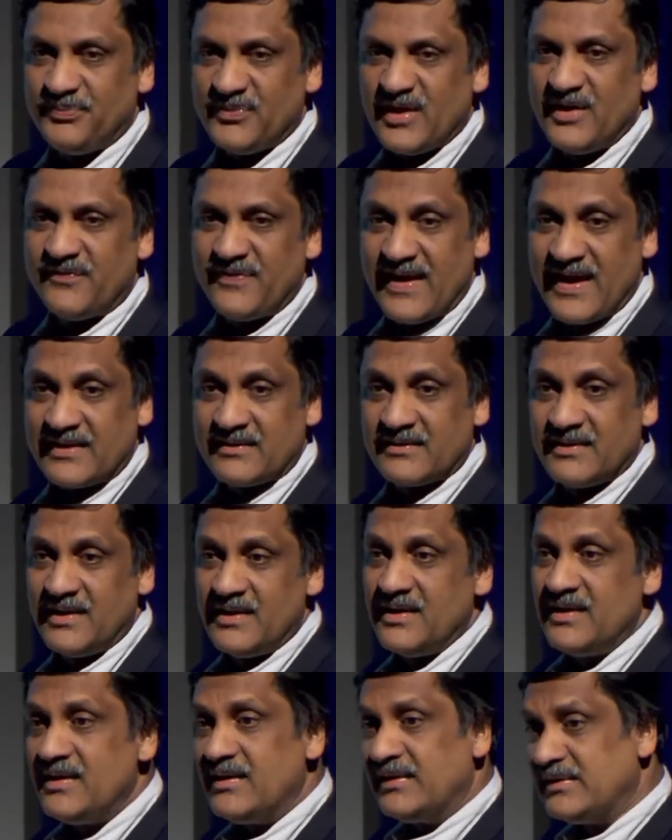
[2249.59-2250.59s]
In fact,
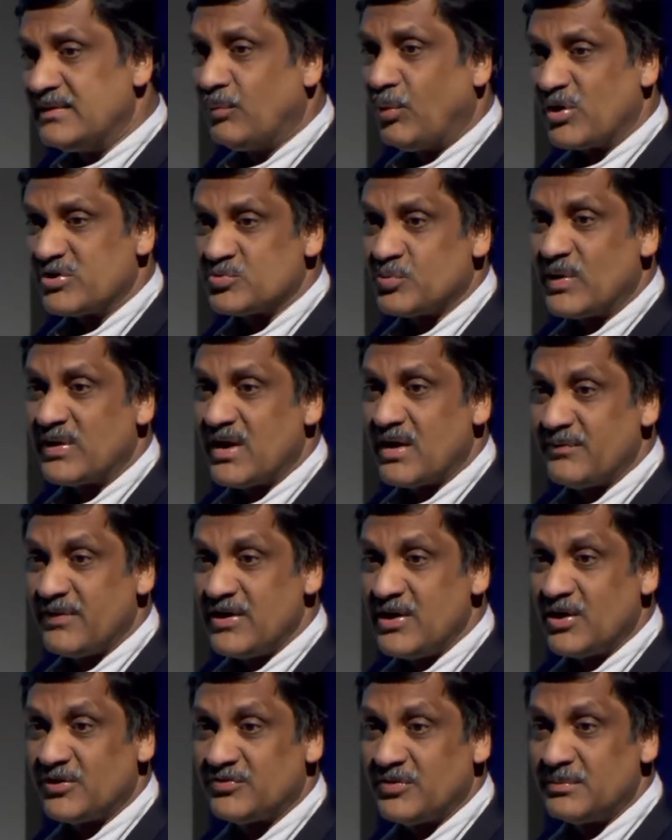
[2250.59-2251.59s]
they watched 1 hour
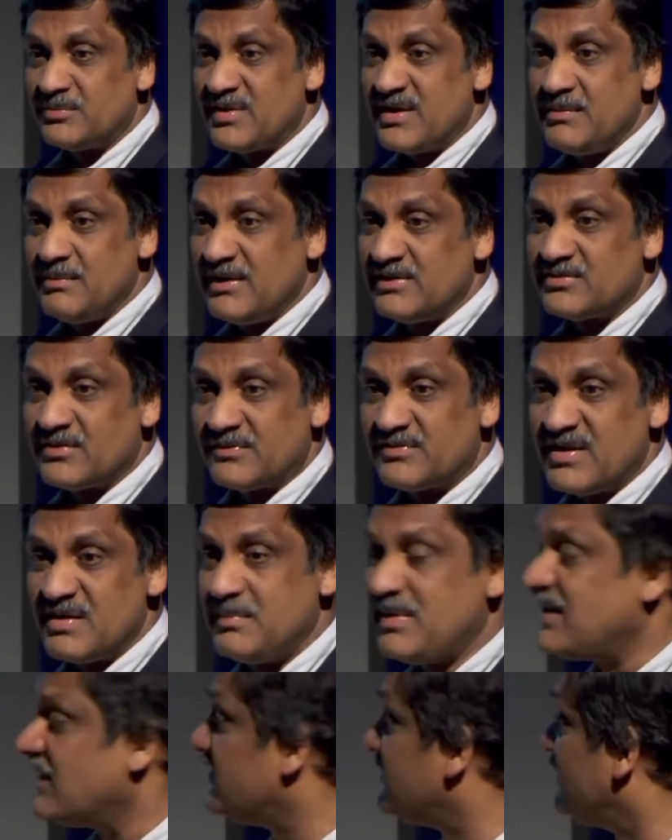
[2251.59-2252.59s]
videos instead of 3
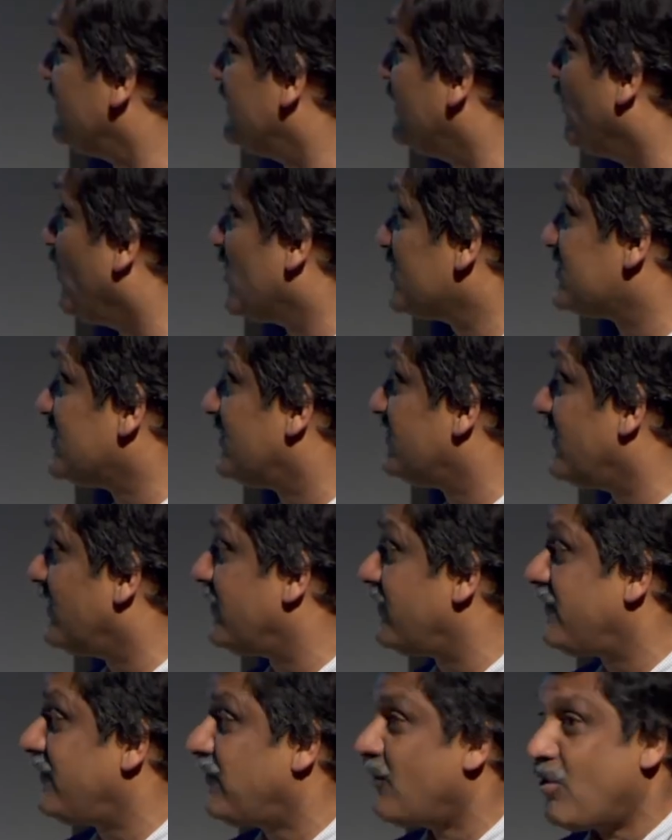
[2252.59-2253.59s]
minutes, they watched it for
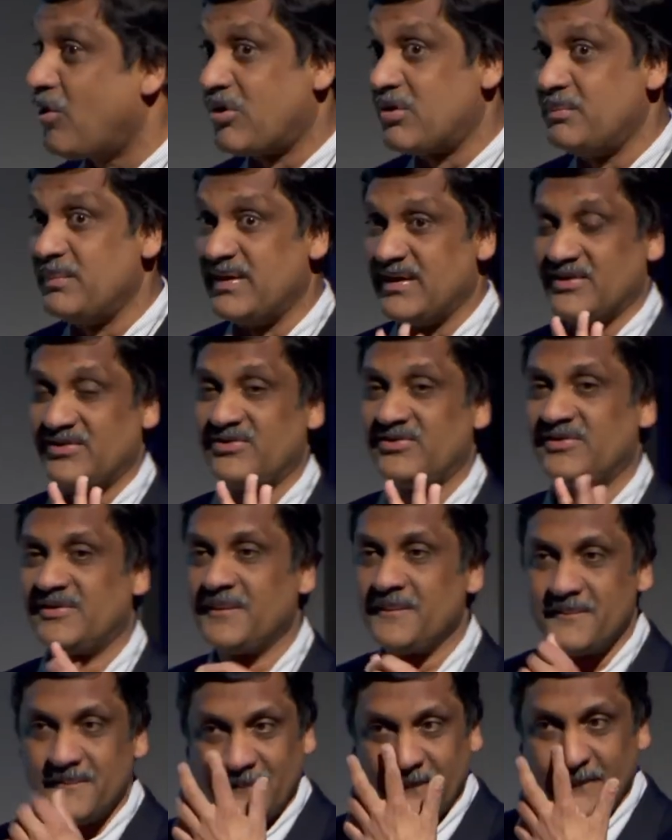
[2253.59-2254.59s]
4 minutes.
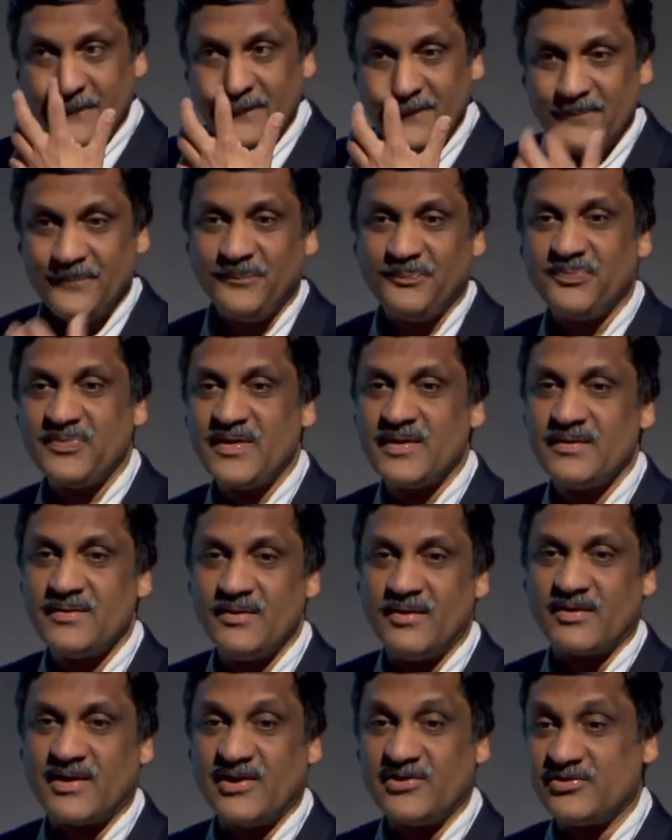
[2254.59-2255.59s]

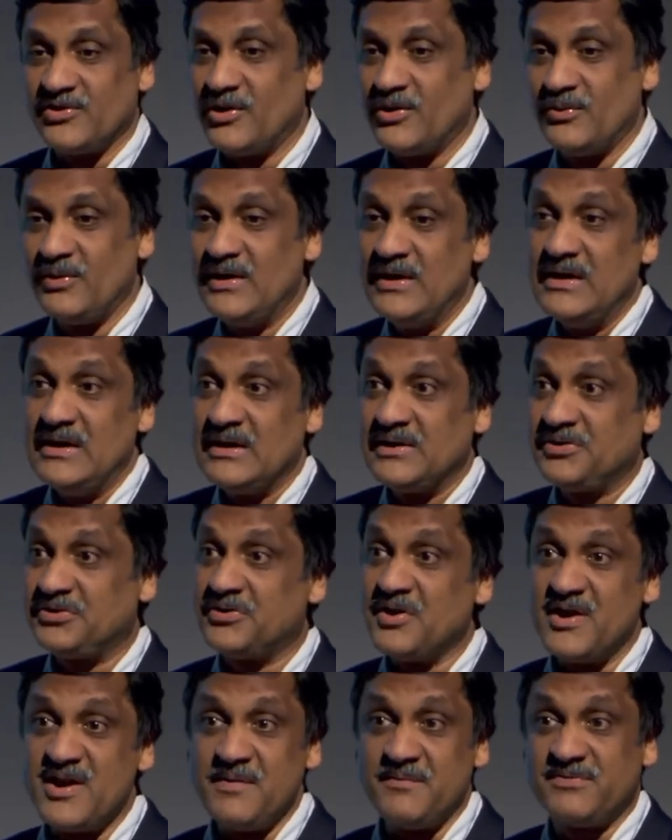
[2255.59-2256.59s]
Okay, so
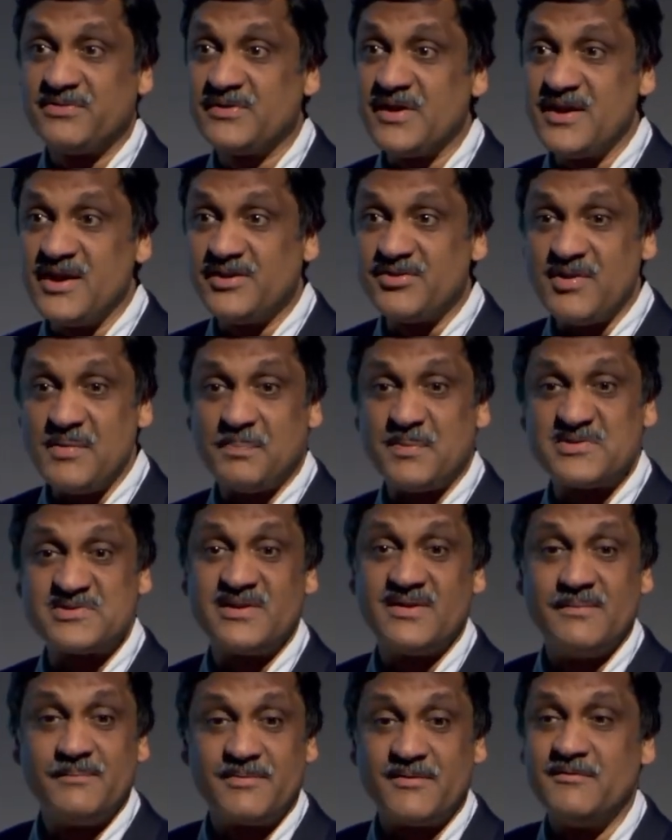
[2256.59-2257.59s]

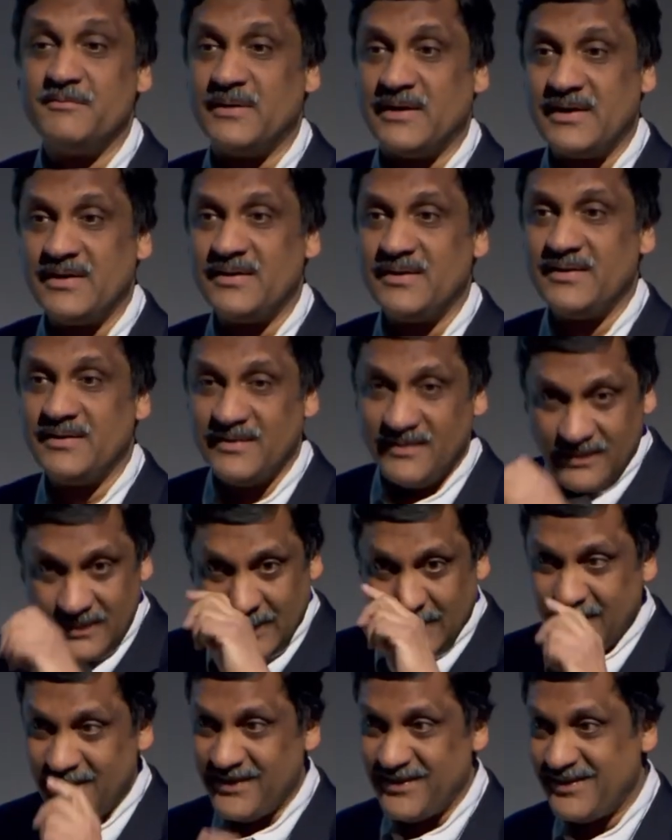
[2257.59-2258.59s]
33% improvement,
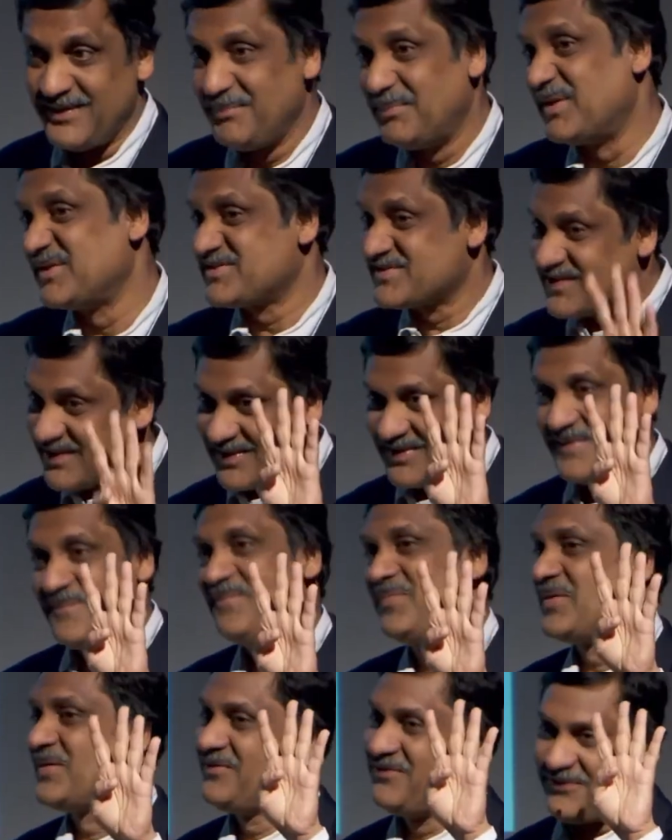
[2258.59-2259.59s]
but still
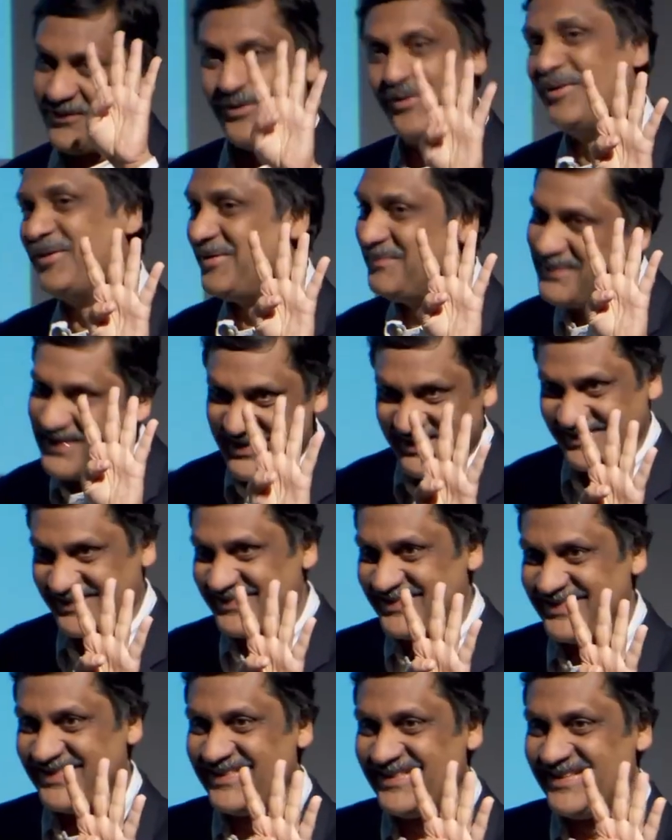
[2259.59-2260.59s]
4 minutes.